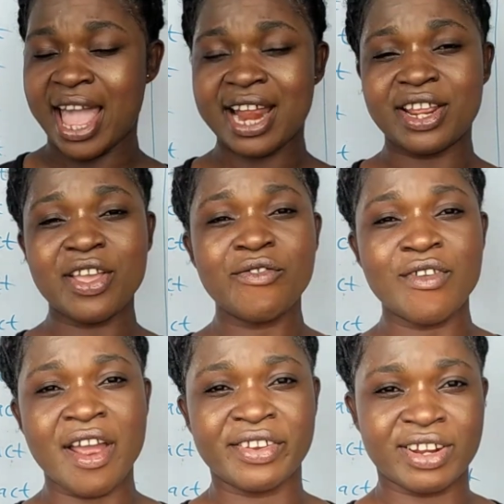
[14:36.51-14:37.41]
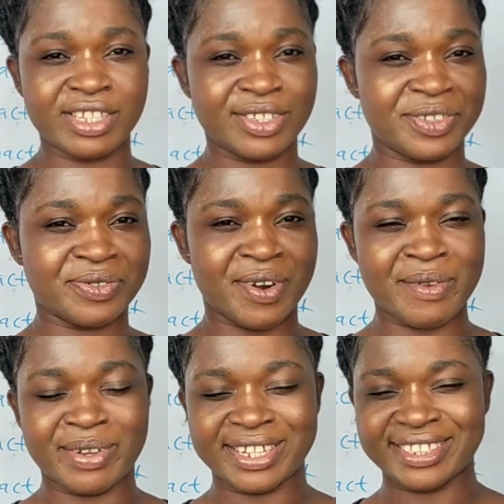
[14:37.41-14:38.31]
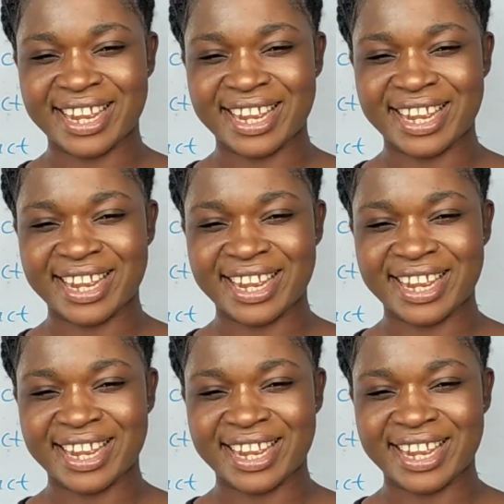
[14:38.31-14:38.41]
And if you're a returning subscriber,